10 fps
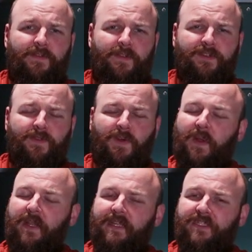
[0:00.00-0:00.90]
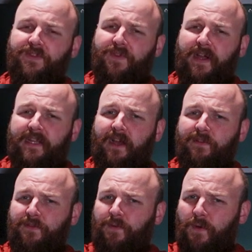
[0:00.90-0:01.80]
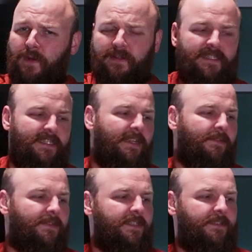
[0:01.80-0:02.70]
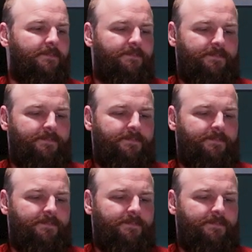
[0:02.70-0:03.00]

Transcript: First of all, let's find out for ourselves.